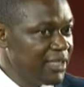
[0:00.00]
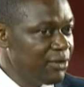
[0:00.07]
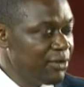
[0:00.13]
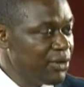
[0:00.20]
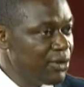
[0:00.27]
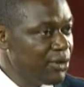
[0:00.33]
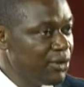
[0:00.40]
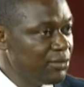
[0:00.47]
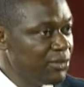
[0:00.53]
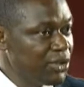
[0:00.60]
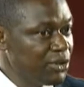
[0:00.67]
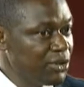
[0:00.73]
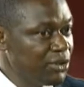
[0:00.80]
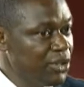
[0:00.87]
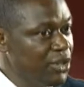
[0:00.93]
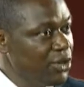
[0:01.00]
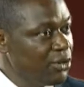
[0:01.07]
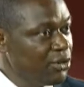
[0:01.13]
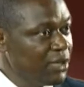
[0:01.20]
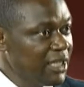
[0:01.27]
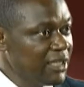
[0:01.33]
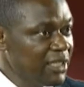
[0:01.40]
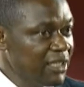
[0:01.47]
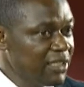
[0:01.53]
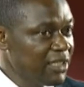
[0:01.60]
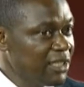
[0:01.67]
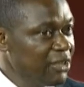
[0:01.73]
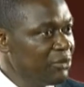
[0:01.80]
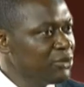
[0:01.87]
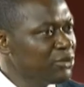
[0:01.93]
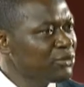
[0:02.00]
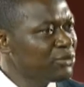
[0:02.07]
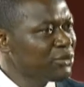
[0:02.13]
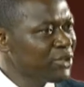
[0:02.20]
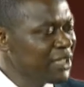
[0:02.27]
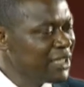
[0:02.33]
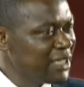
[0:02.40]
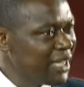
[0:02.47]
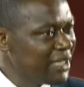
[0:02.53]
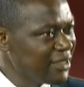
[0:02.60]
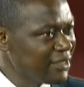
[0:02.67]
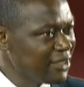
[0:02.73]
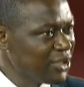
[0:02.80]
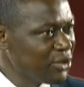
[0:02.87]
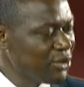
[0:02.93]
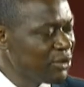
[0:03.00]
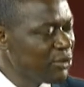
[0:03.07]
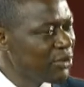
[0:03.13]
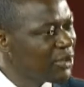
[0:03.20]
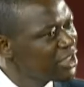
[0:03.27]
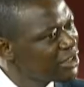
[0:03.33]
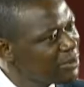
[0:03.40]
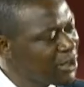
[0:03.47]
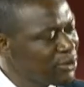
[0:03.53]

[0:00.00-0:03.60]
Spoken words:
Working Commission or National Executive Commission to reach that decision with respect